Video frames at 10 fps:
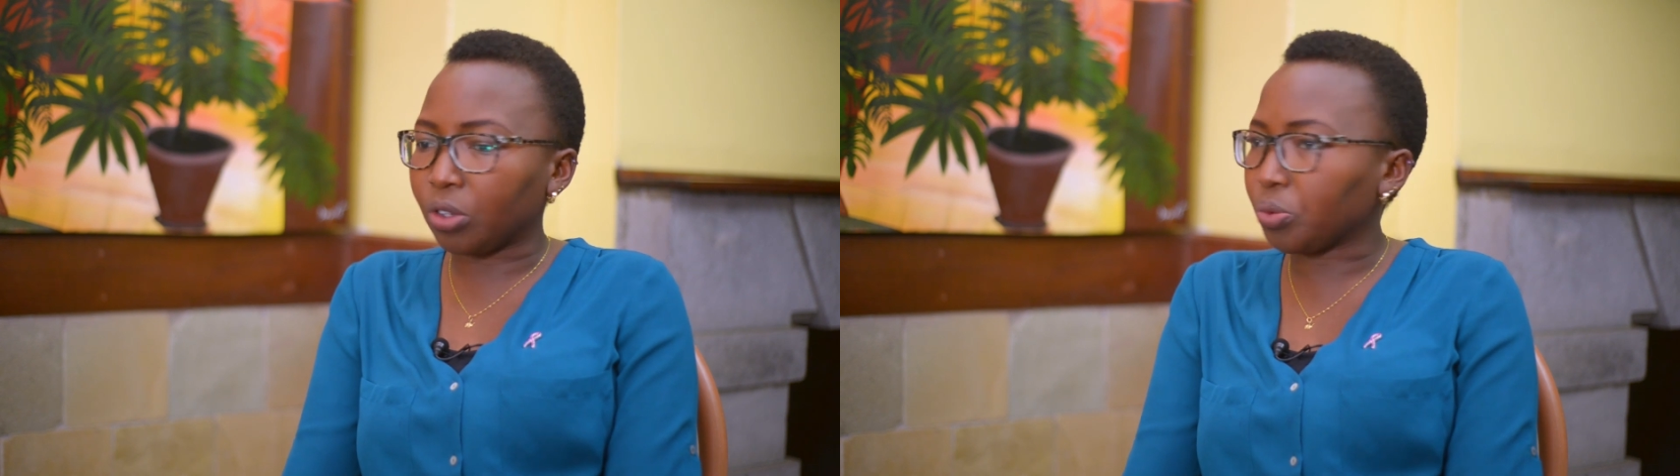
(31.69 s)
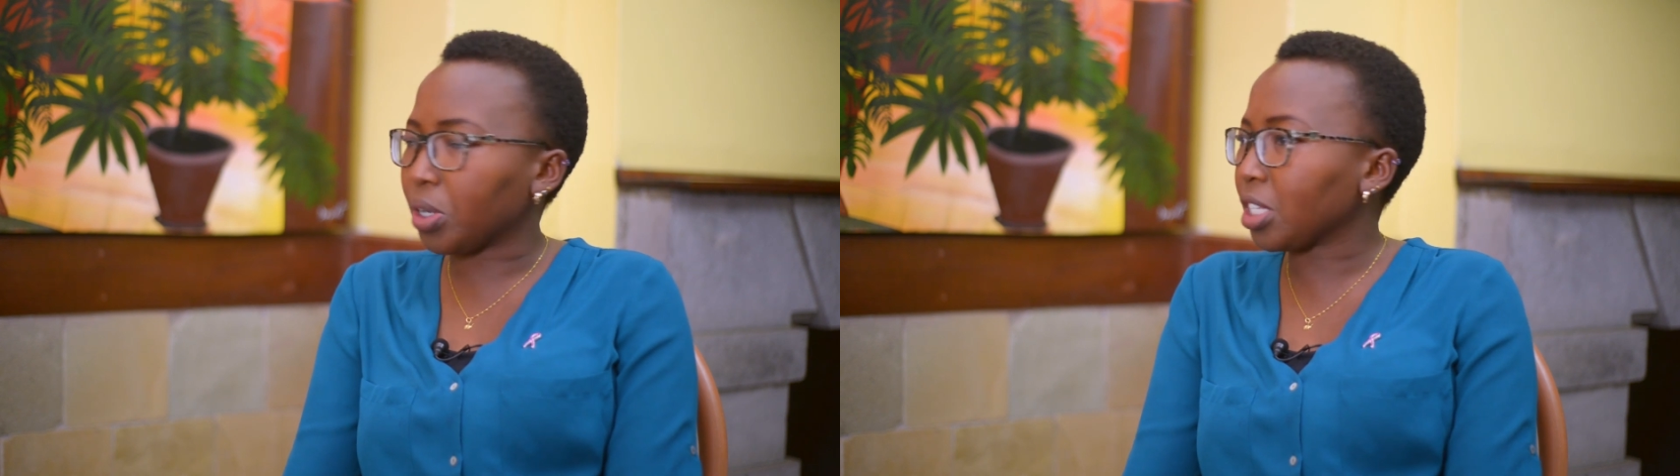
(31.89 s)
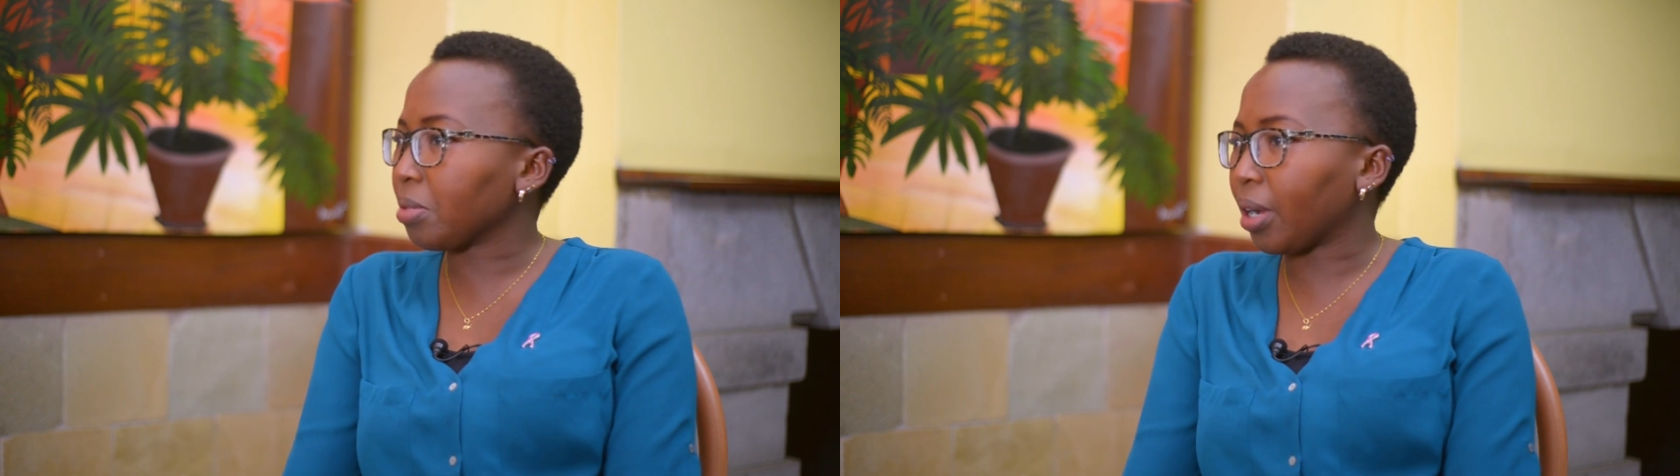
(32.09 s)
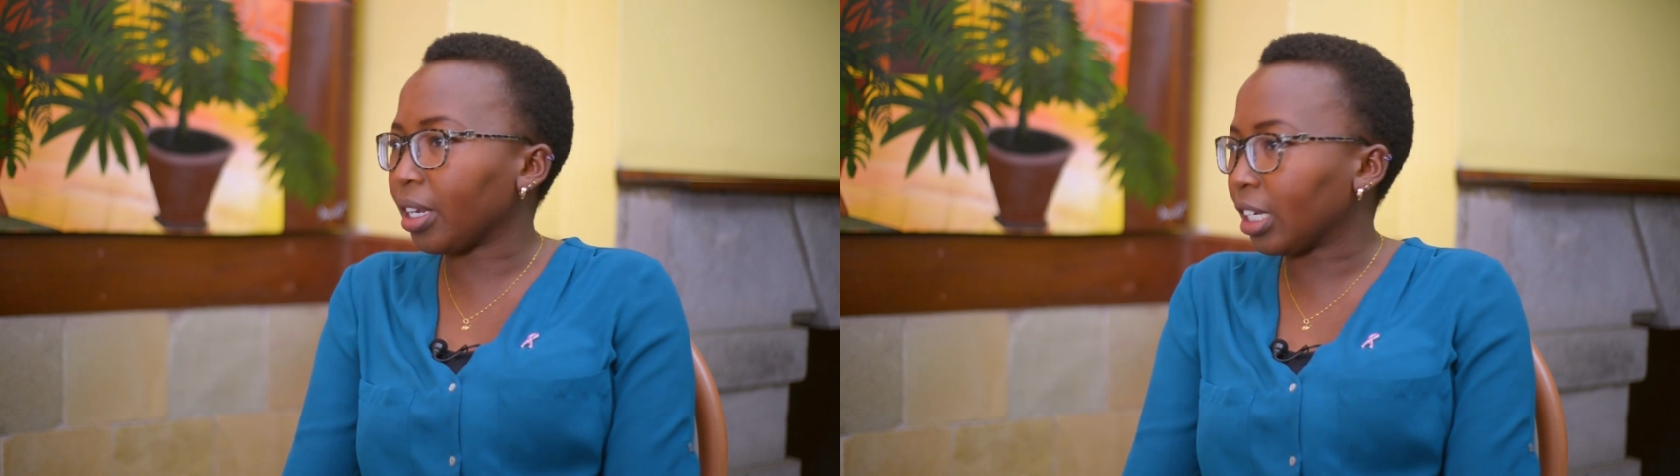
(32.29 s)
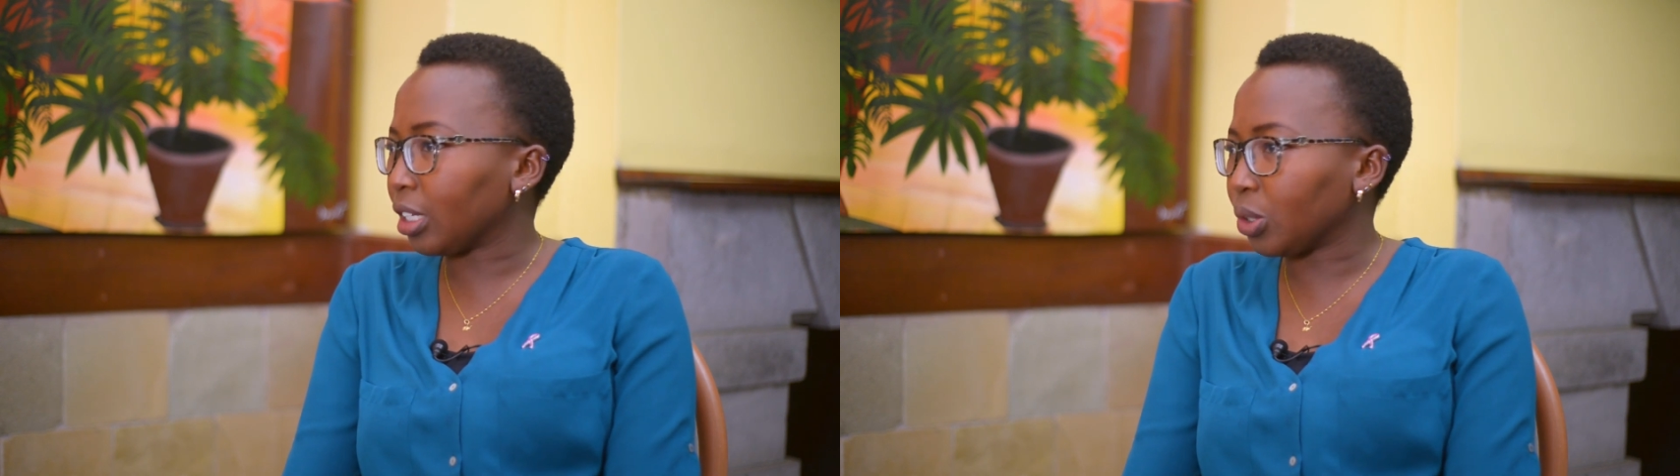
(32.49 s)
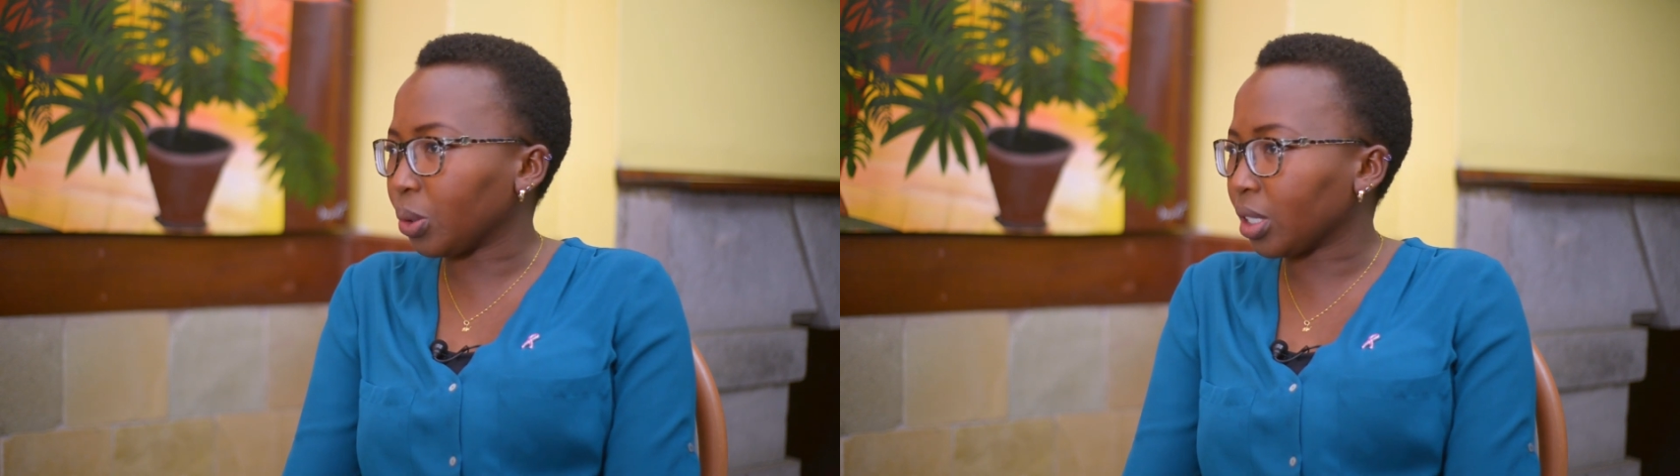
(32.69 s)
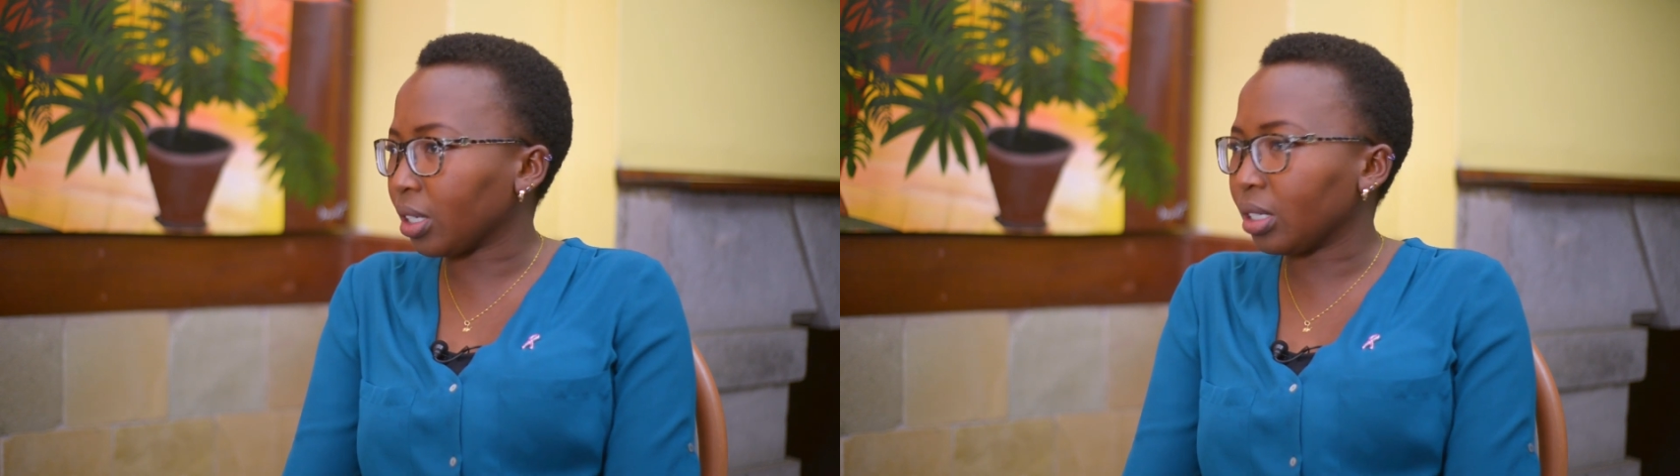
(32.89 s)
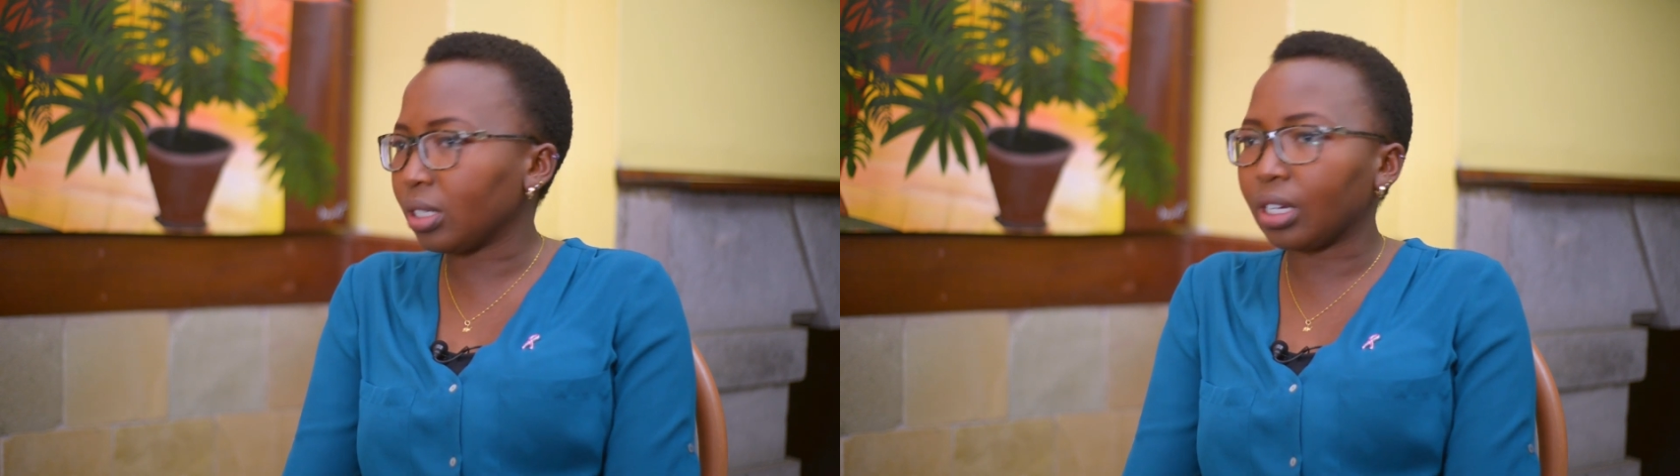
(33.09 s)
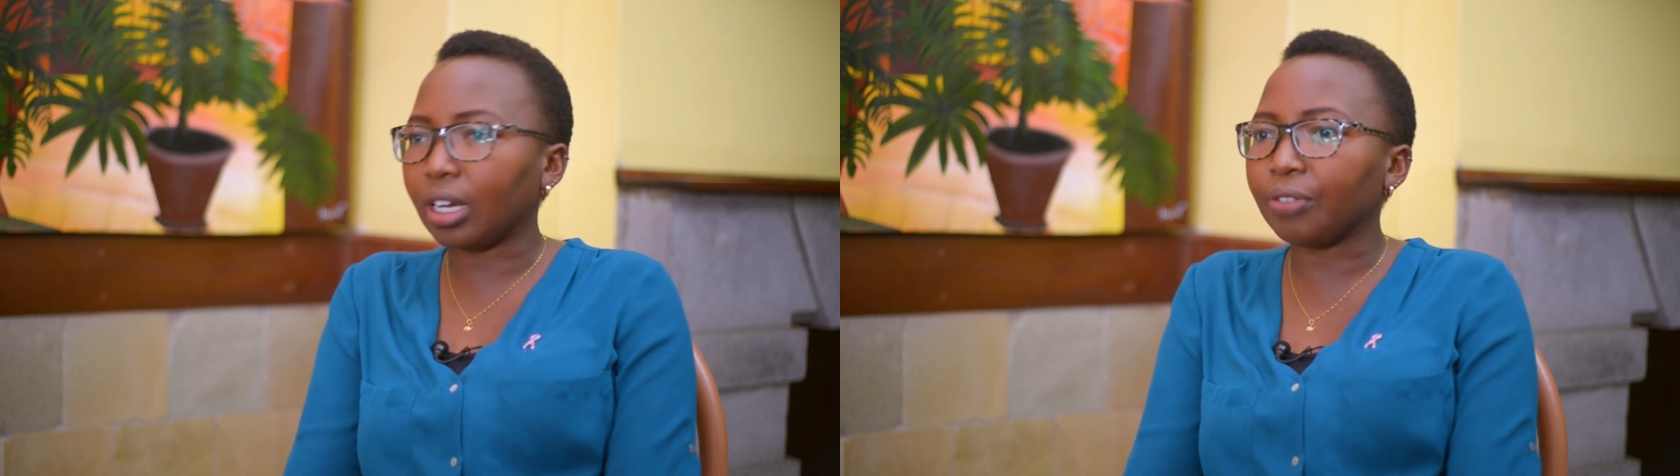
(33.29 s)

was raising my little daughter.